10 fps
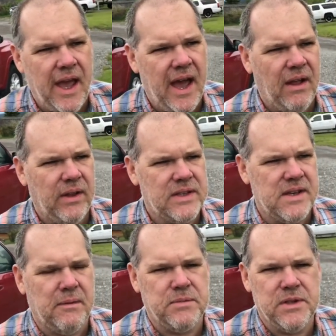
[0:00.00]

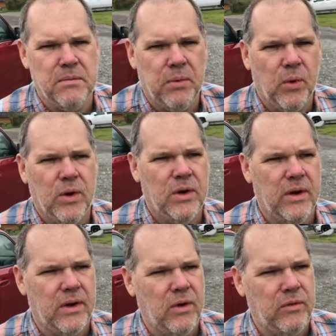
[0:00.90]
Alex up to the
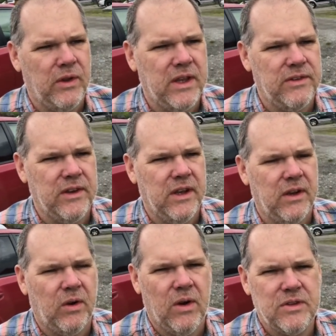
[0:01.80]
border and hopefully he's gonna
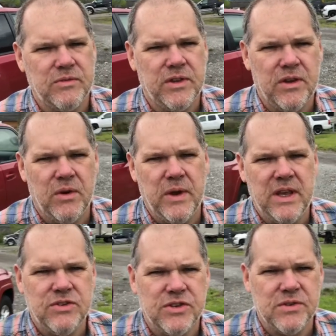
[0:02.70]
get across with no
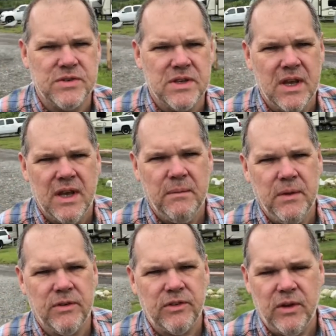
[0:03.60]
issues.
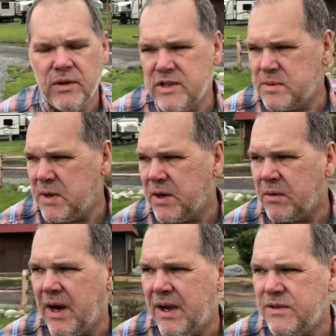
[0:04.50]
I'm gonna slowly spin
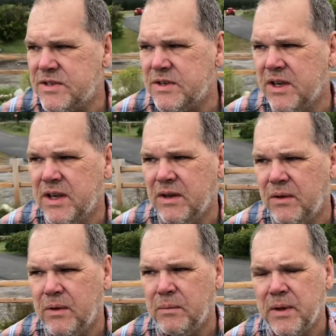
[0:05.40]
around just so you can get a
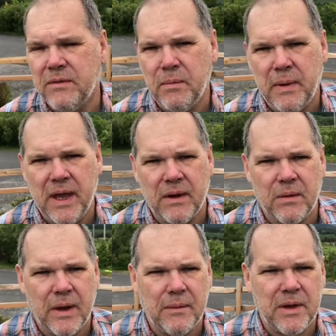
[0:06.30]
little bit of a
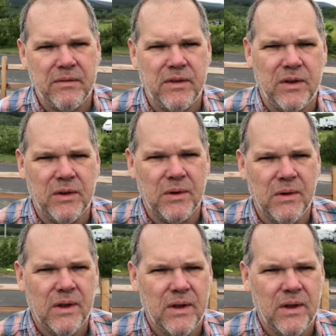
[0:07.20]
panoramic view